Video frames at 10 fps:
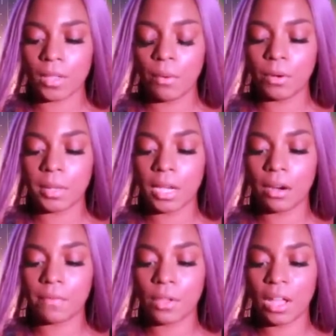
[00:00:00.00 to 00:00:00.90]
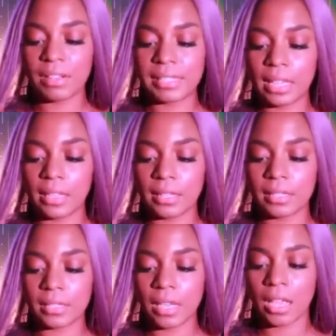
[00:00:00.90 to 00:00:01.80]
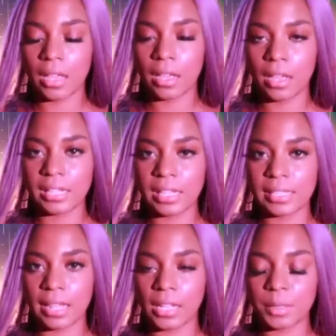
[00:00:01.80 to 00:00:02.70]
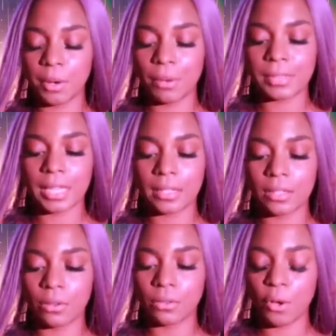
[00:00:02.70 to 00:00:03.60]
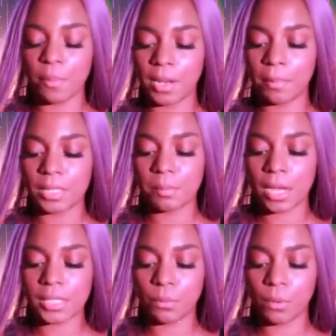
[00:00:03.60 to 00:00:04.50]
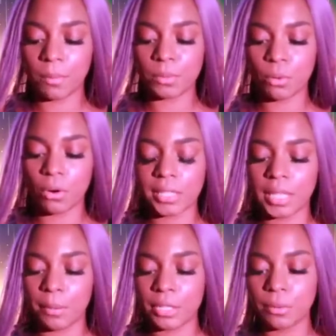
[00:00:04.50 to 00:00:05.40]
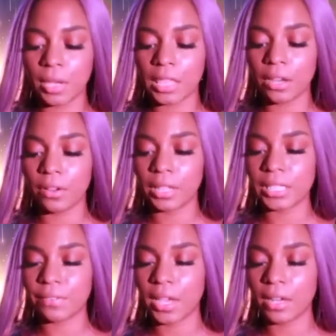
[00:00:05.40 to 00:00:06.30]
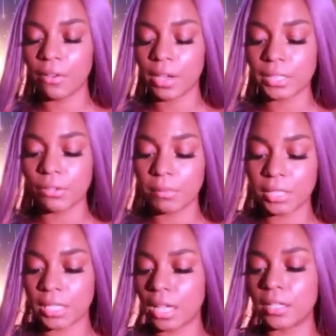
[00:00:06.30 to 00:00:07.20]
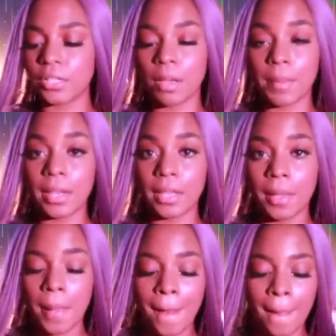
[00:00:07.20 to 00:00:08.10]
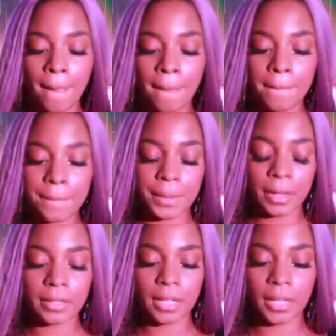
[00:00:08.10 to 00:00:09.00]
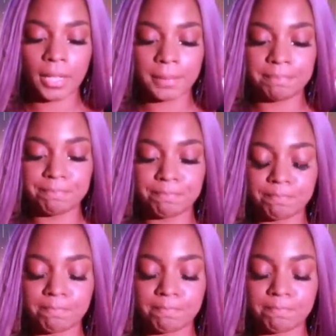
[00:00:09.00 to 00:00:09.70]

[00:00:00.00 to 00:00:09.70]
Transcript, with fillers: I want to be careful how I say this. As I said it, Spirit was like, don't open up this box of worms. We'll cross that bridge when we get there, and that's fine. Okay, so I'm just not going to talk about it but um,